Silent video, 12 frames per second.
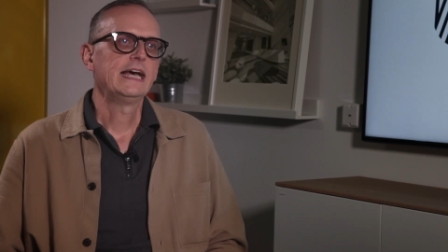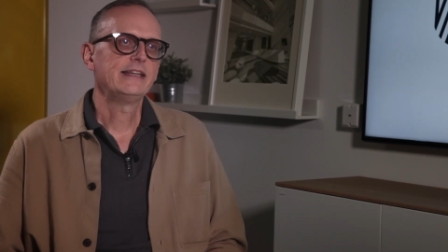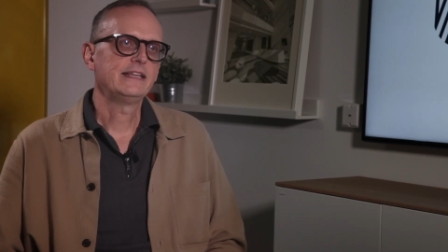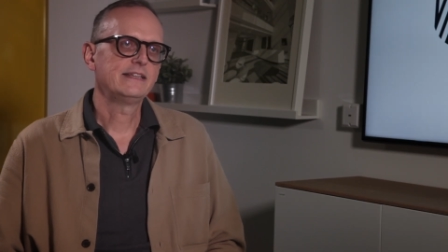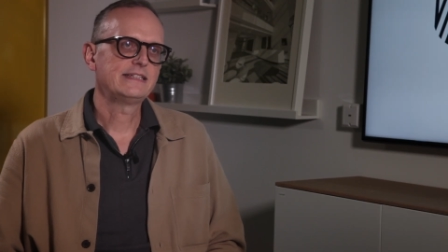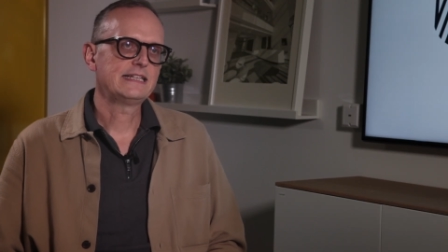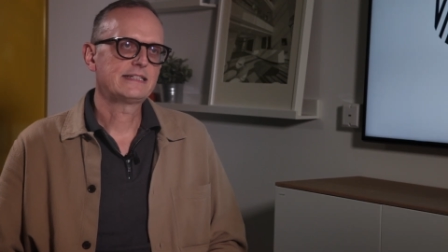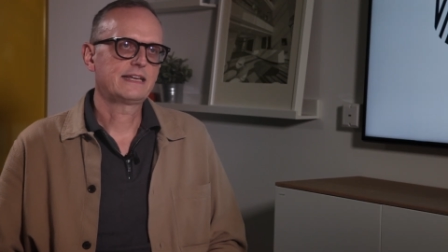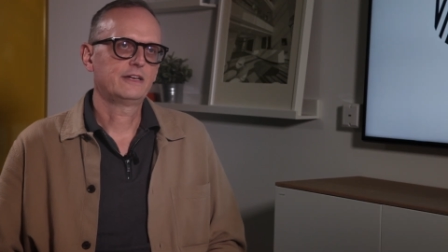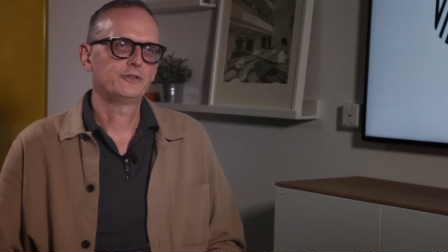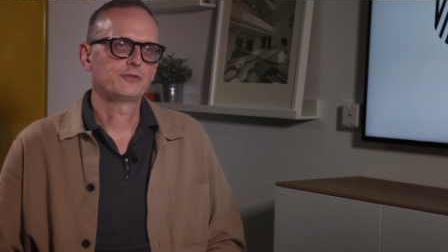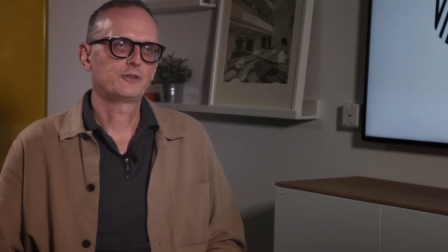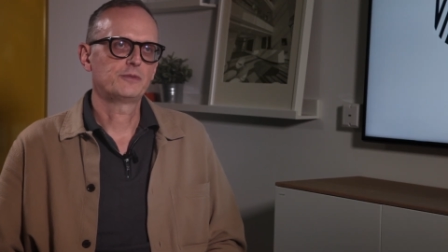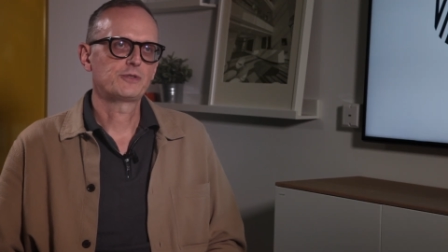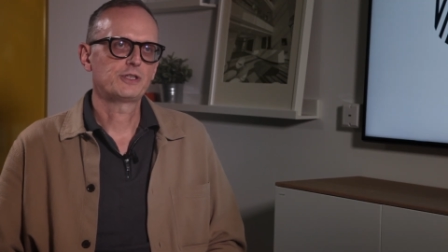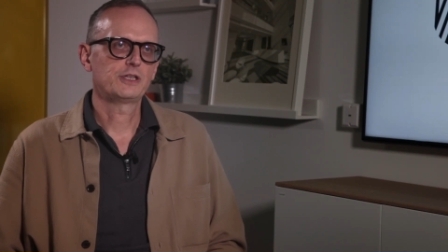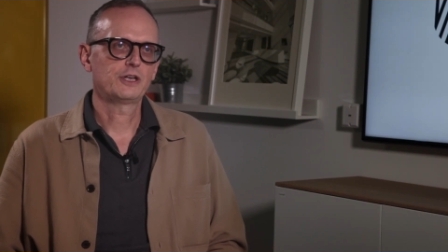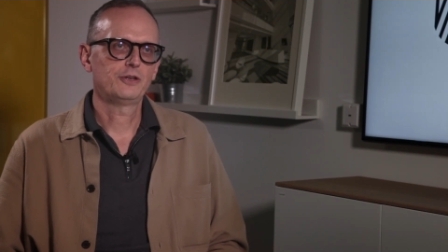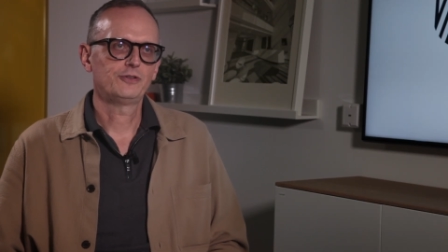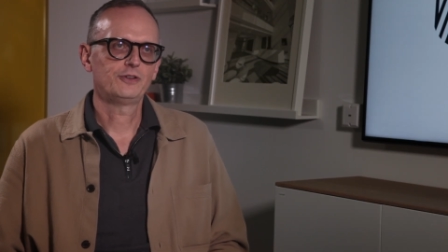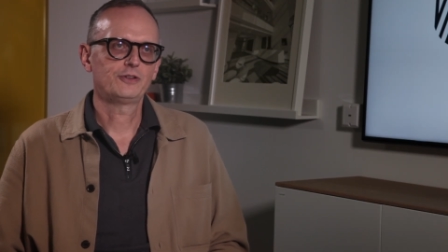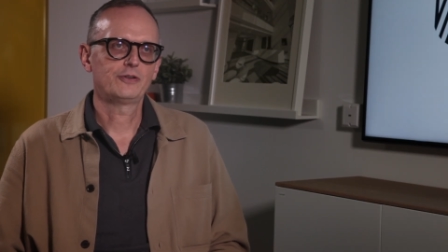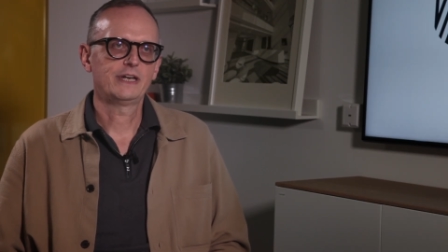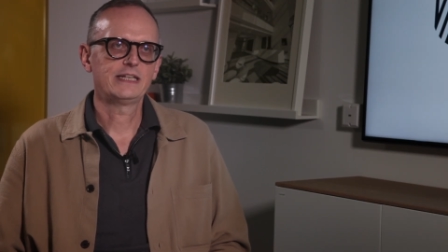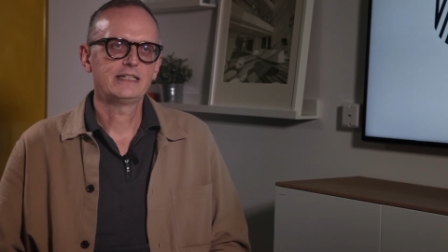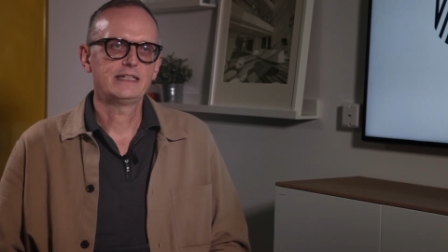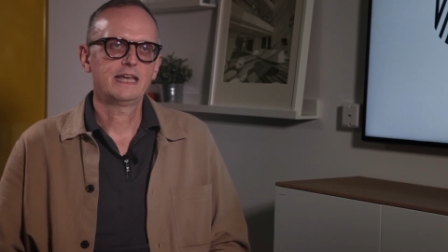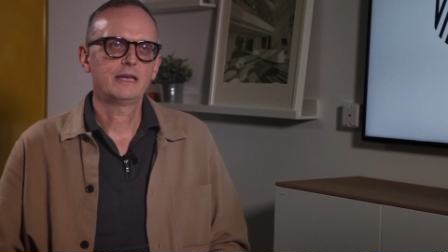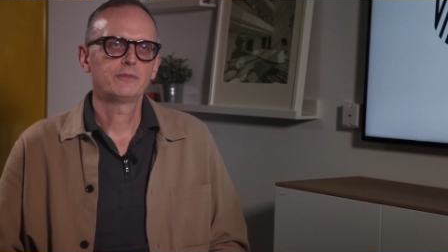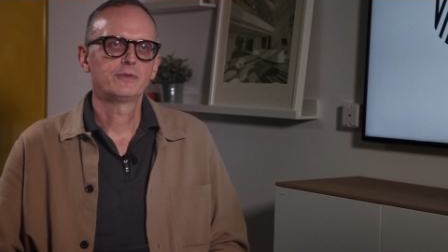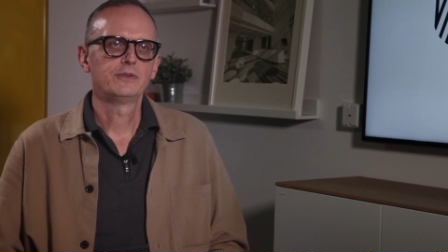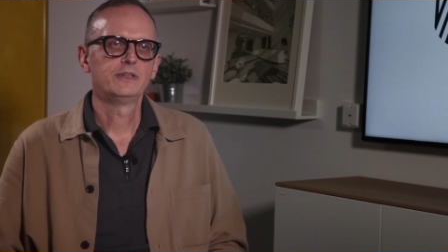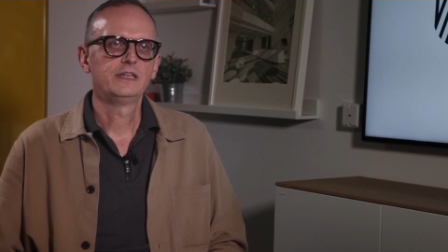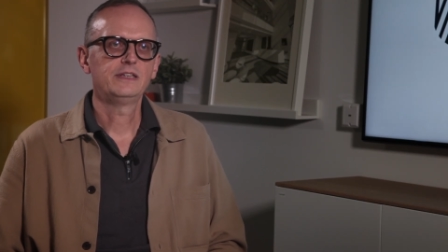And then the detailed description goes into greater depth.